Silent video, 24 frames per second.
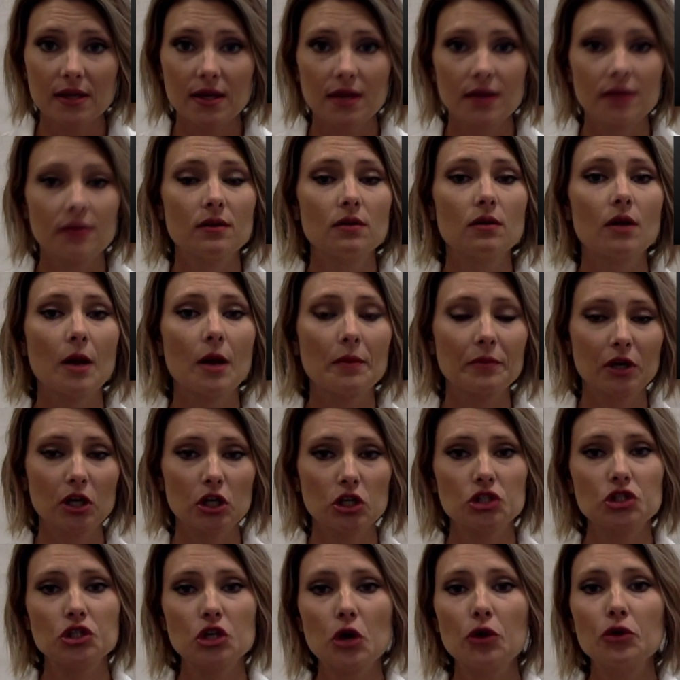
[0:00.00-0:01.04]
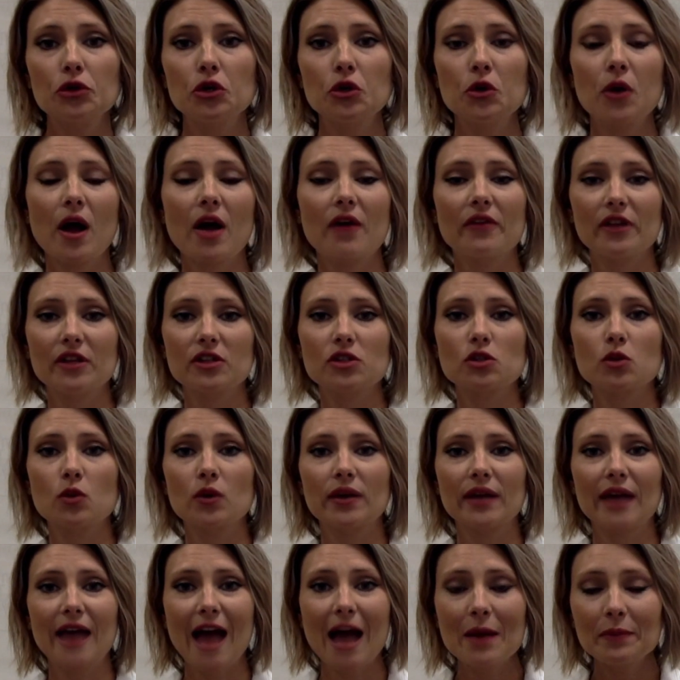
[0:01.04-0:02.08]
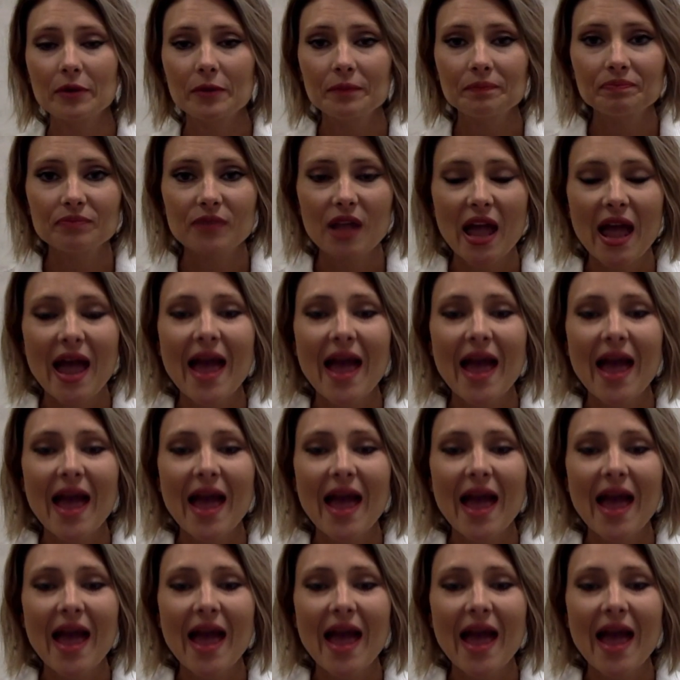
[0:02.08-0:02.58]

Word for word: And I'm going to show you how that's going to happen.